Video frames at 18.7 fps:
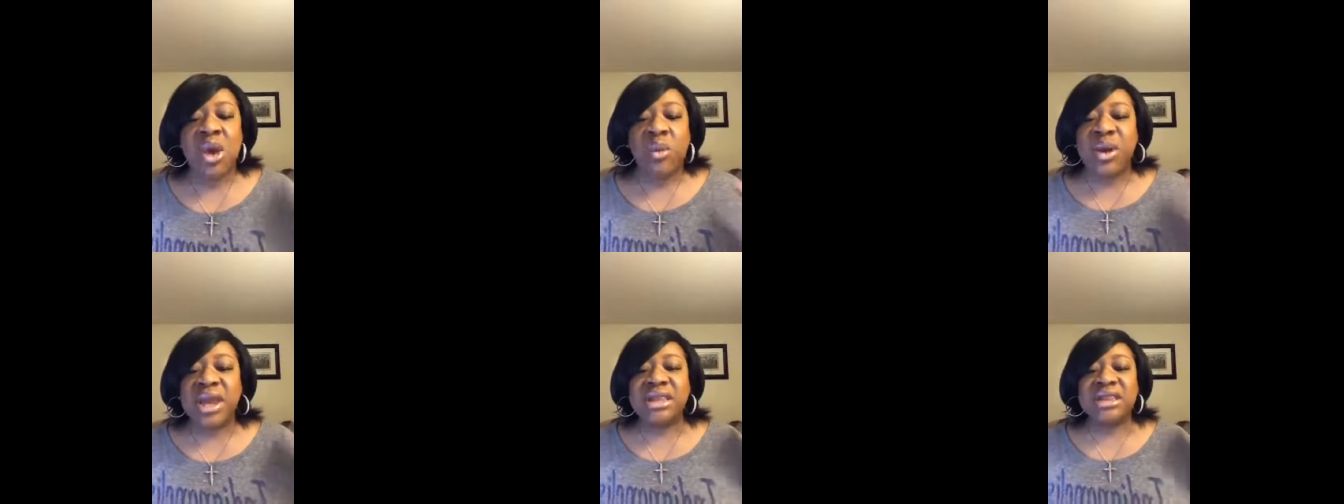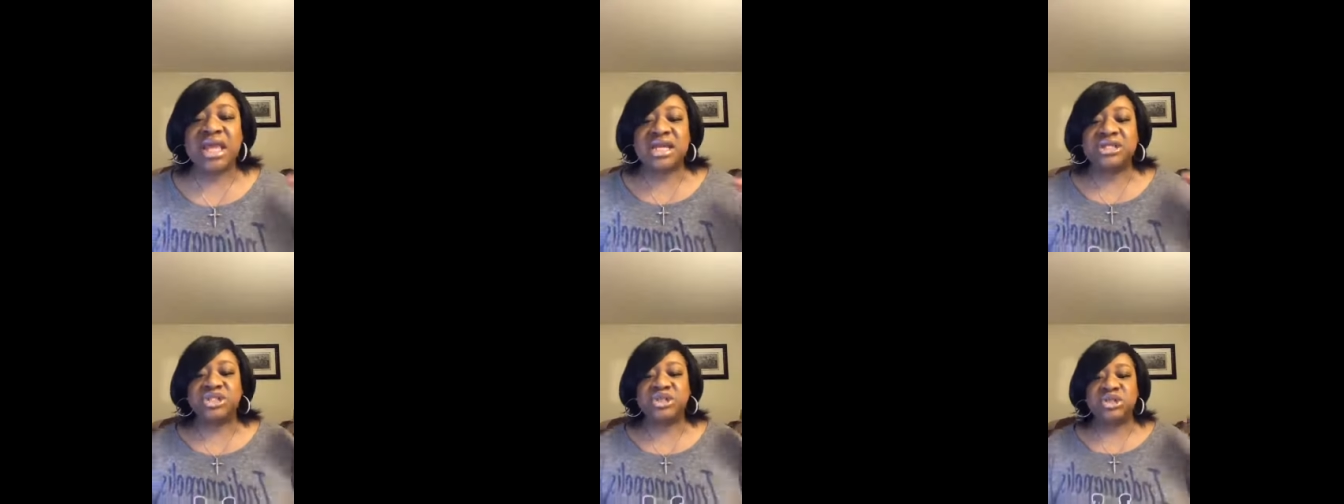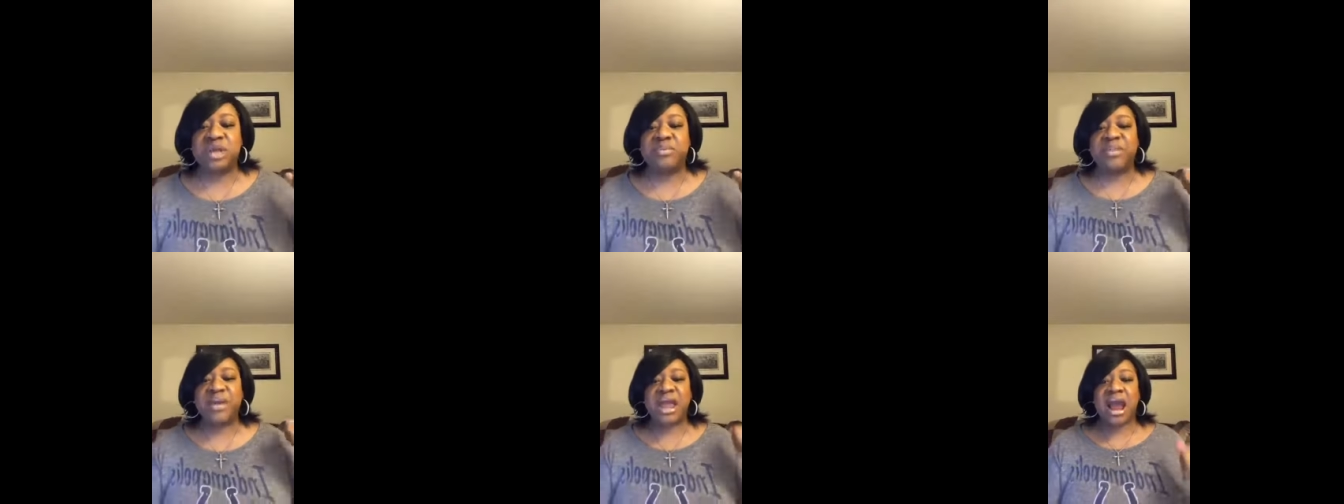We need
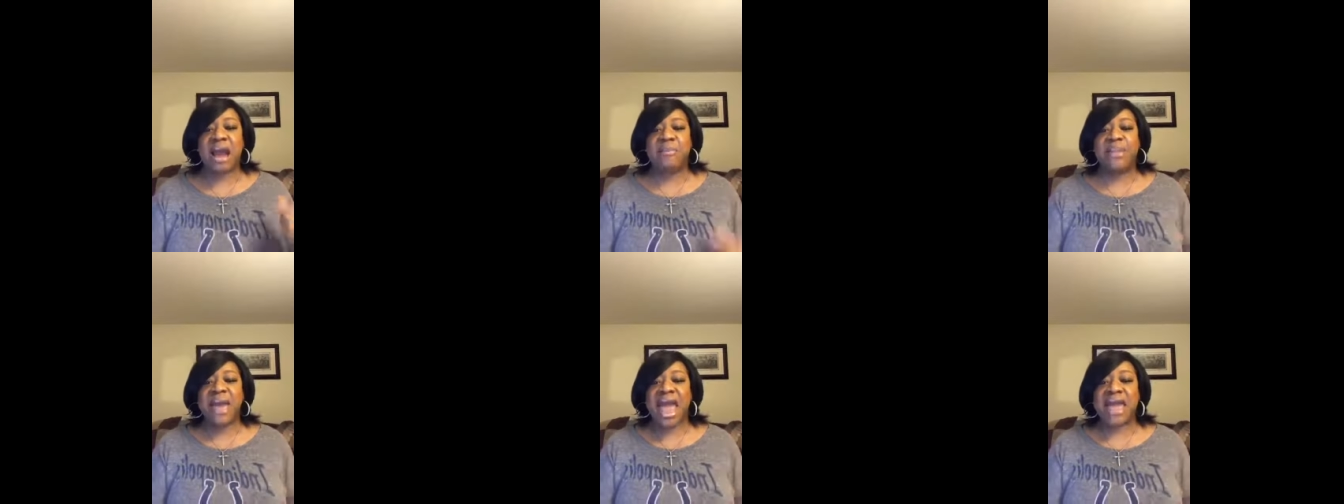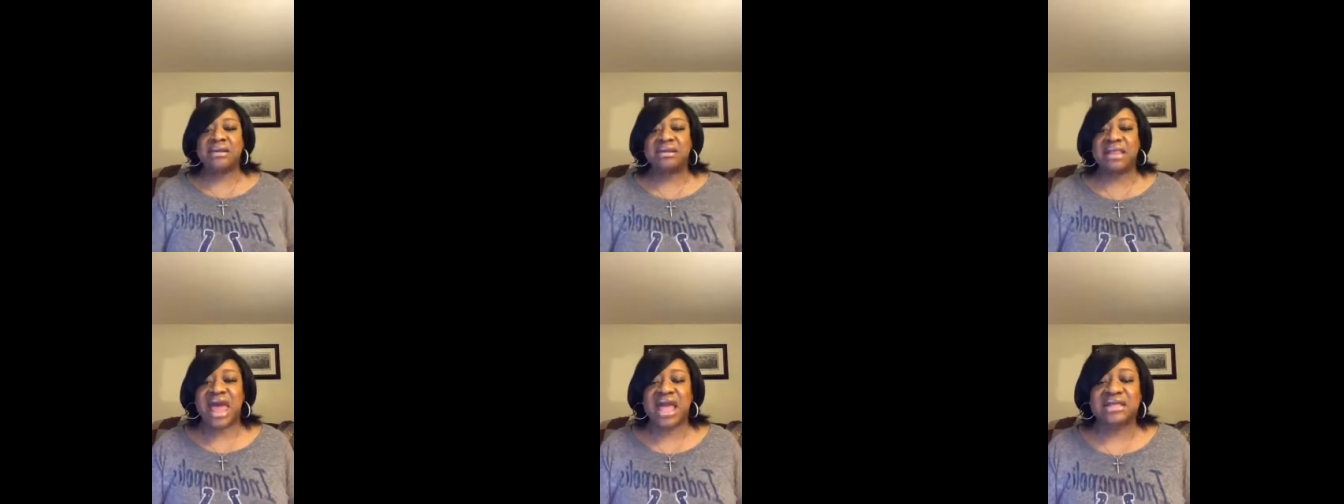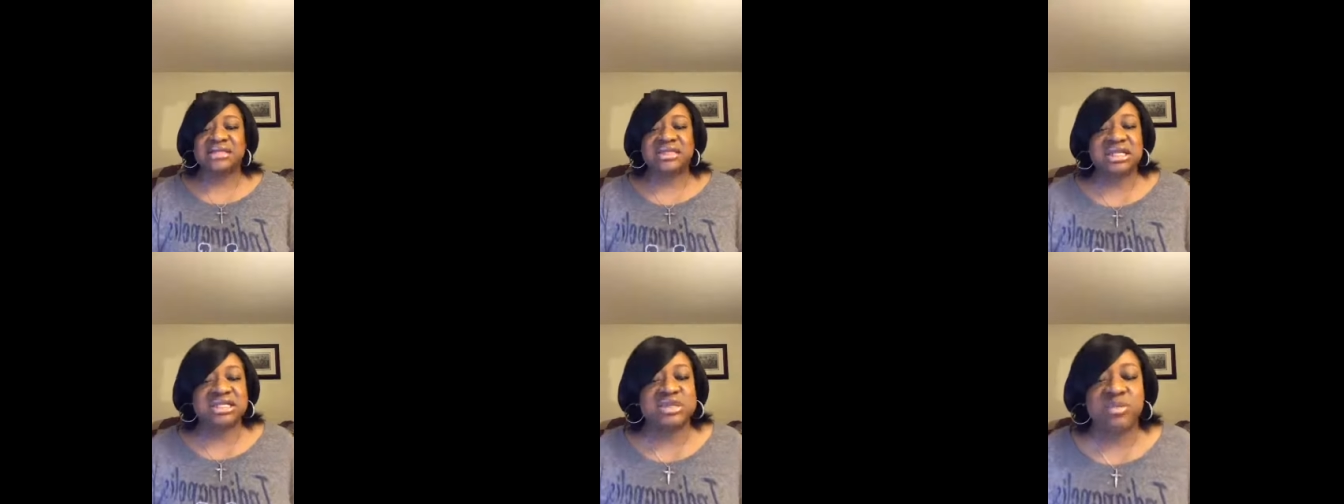you to be our battle
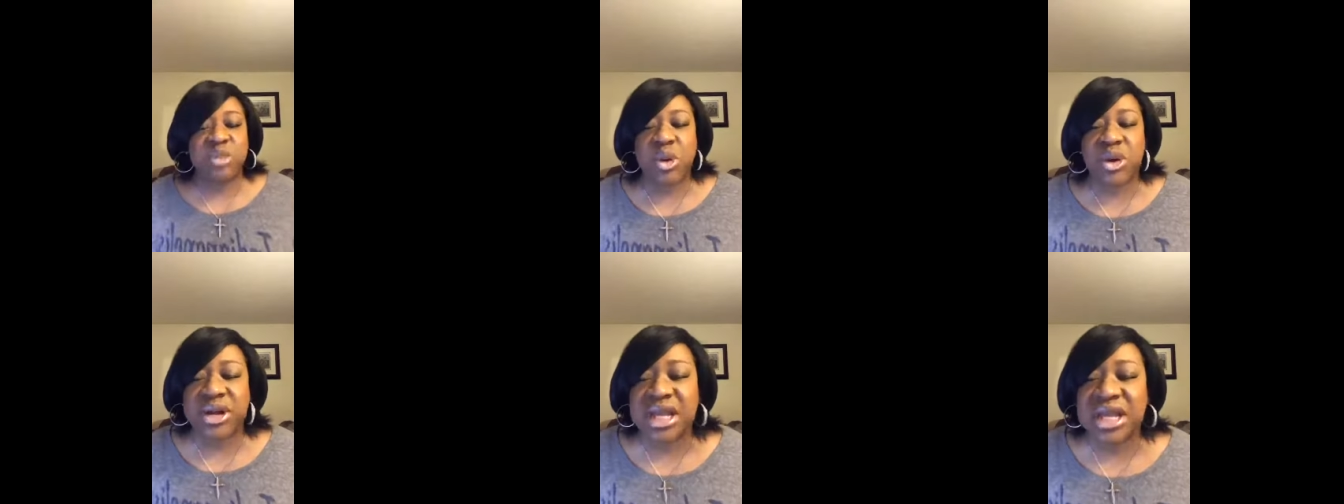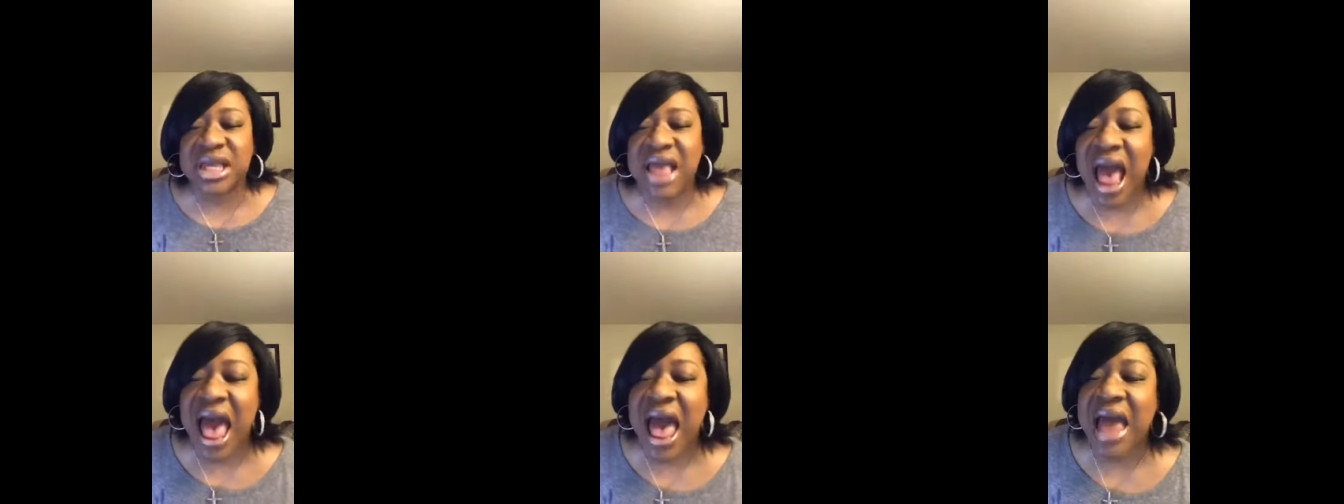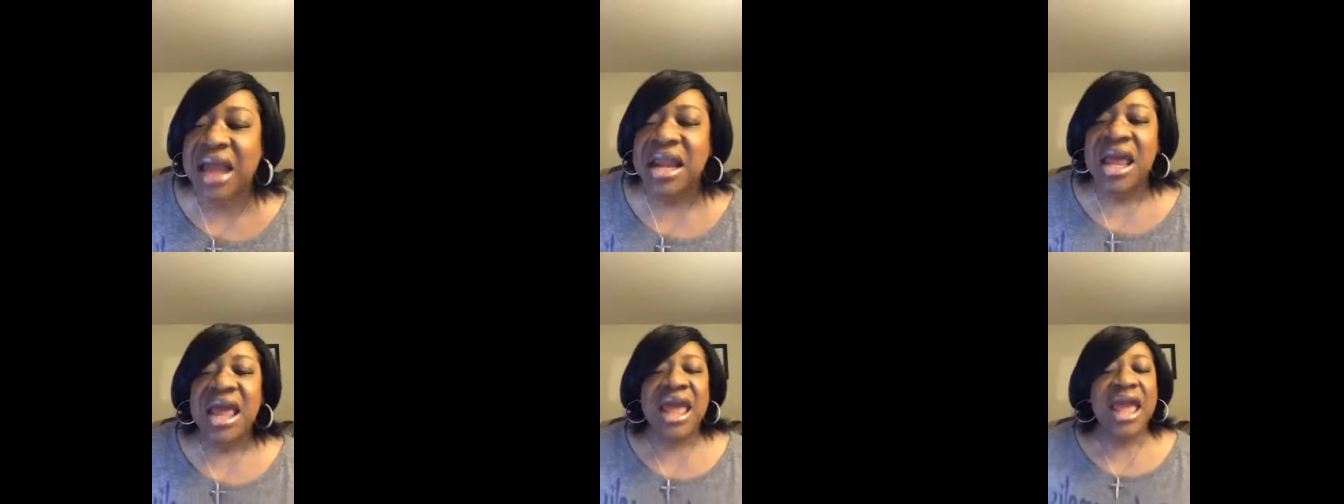axe this morning,
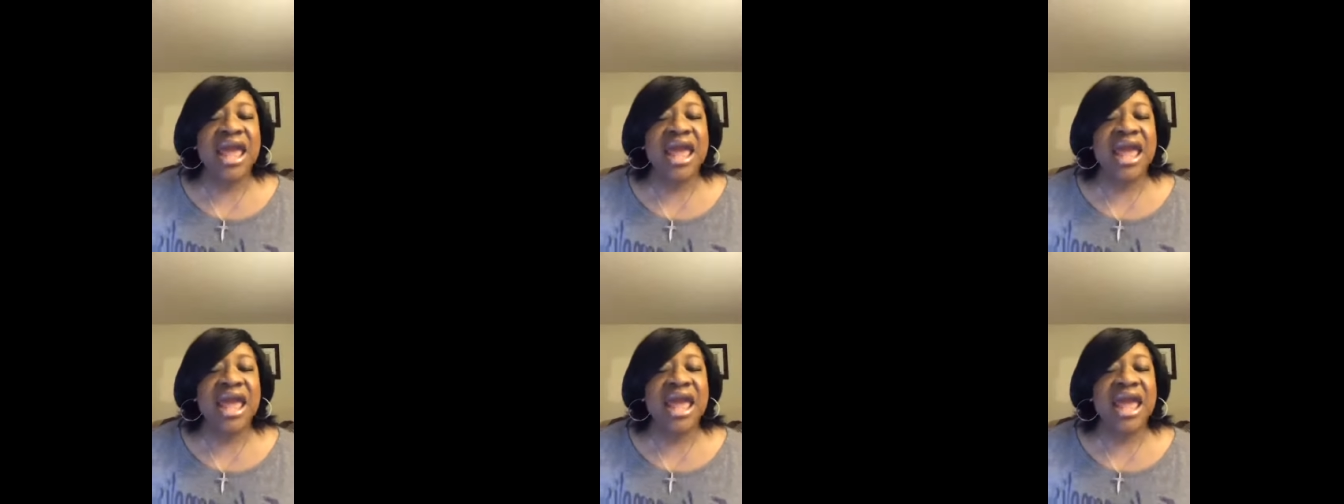God,